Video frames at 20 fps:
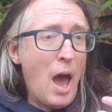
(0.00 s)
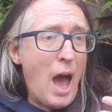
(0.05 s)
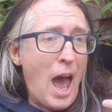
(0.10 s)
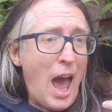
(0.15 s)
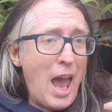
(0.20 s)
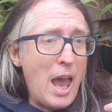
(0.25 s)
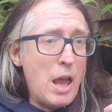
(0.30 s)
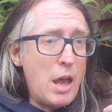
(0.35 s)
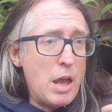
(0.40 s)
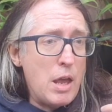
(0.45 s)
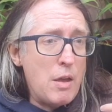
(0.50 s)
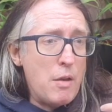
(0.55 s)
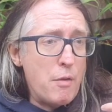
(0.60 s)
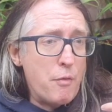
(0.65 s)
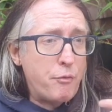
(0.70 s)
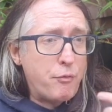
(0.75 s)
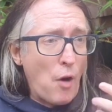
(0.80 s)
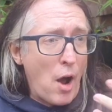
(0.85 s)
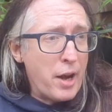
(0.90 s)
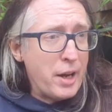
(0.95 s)
a
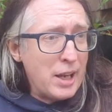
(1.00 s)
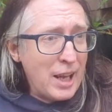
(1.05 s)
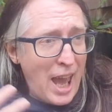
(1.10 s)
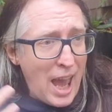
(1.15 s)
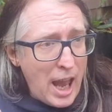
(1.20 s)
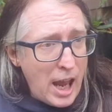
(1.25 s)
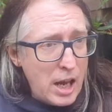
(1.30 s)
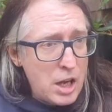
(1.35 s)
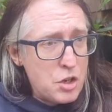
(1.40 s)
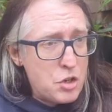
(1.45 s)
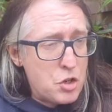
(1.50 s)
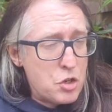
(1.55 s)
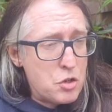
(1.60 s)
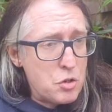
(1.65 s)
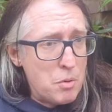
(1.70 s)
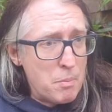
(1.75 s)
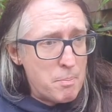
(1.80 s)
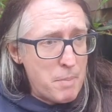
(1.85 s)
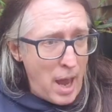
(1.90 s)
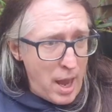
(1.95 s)
fighting age
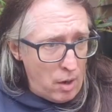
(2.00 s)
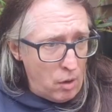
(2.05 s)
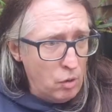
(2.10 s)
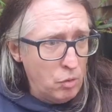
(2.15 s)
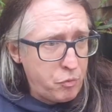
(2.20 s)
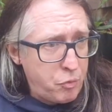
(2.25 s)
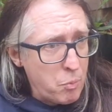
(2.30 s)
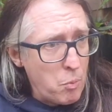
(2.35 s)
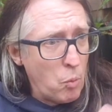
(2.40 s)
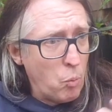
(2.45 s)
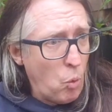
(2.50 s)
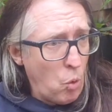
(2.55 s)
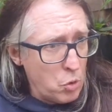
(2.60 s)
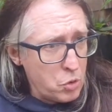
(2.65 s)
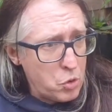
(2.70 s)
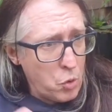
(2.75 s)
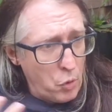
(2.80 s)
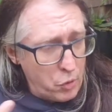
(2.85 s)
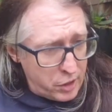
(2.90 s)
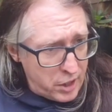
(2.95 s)
male from a
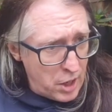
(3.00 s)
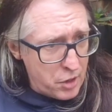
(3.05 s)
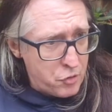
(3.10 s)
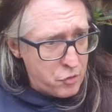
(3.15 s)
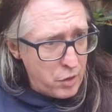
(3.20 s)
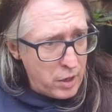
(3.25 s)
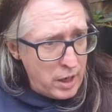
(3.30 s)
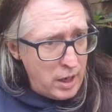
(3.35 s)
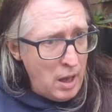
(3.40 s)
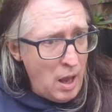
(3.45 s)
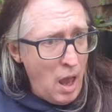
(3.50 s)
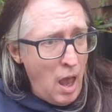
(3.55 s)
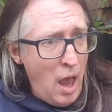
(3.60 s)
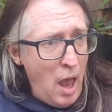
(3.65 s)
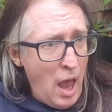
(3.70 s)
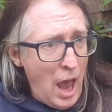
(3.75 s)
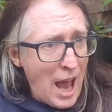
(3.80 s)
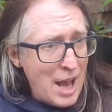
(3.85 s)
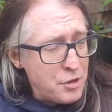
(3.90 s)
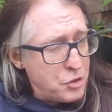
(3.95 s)
war-torn country,
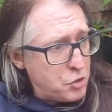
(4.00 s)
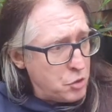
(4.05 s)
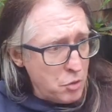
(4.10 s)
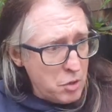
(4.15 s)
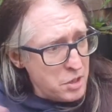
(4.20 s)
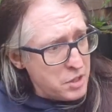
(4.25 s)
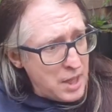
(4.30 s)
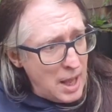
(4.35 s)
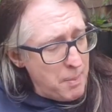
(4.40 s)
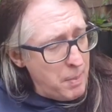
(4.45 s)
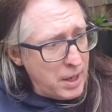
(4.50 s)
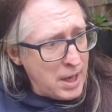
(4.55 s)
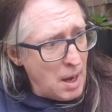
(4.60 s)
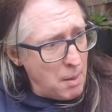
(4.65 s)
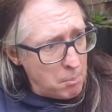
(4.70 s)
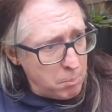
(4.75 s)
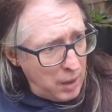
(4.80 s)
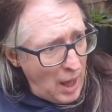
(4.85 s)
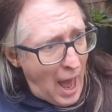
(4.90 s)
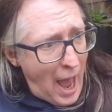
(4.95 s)
as soon as they
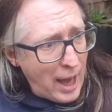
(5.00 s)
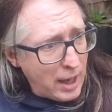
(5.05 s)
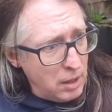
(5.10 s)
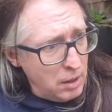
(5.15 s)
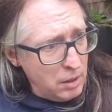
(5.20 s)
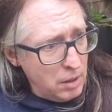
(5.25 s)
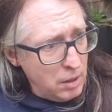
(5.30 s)
become black,